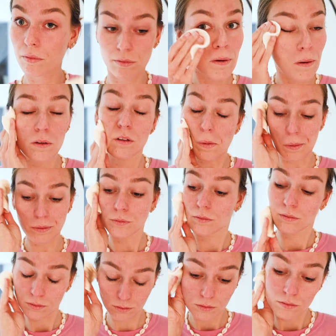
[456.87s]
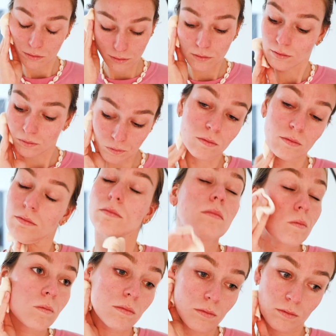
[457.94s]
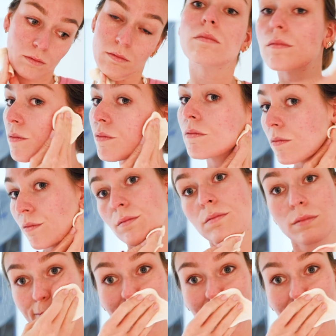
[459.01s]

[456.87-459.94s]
I'm thoroughly going to clean the rest of my face now.